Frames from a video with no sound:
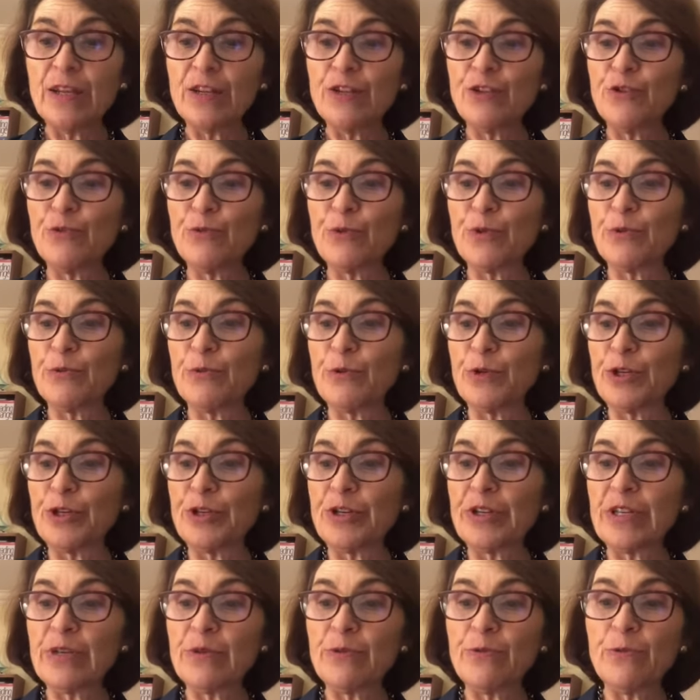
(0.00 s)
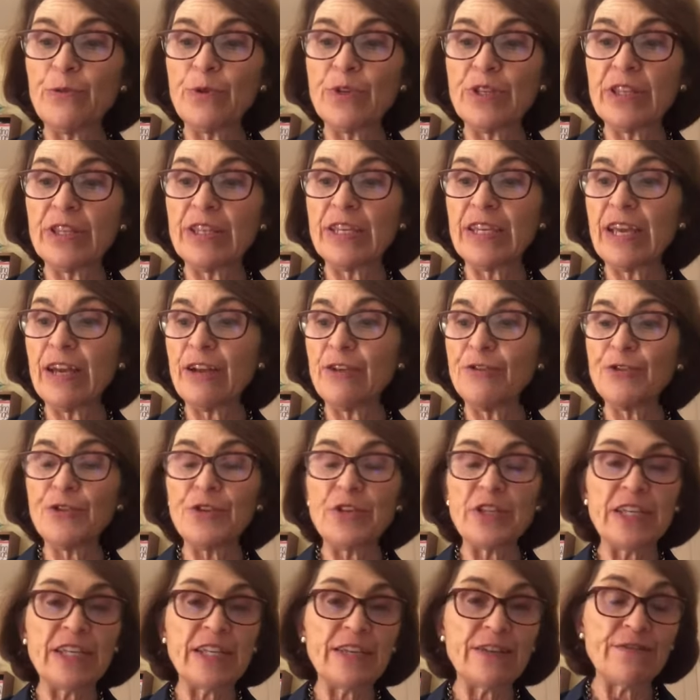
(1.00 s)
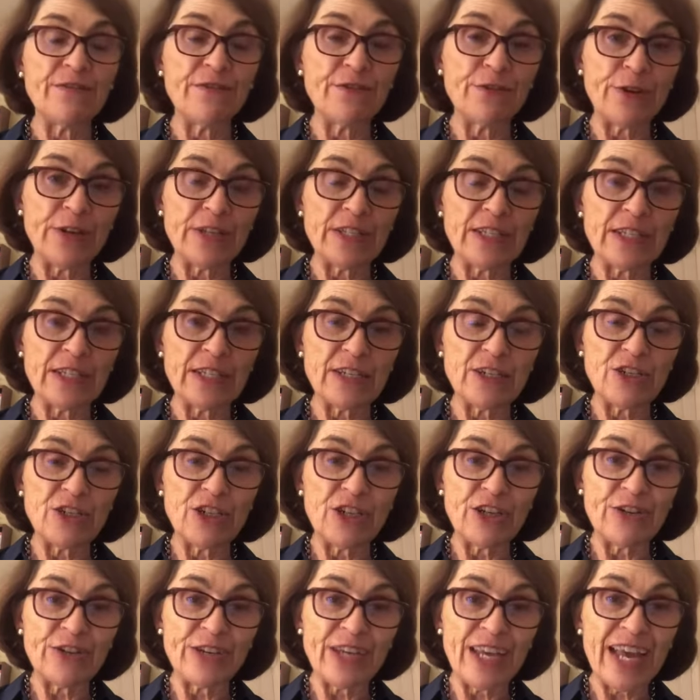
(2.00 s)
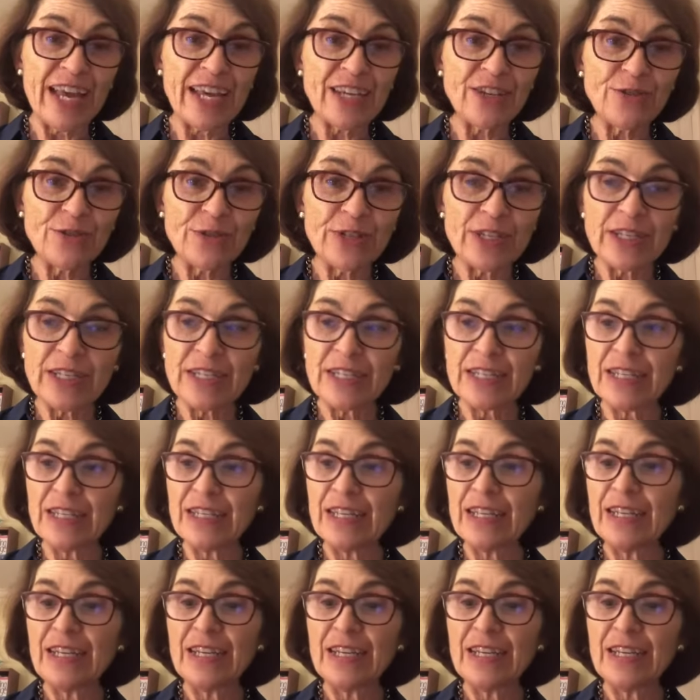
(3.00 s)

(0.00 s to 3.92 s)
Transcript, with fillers: to her work with the elderly and forensic geriatrics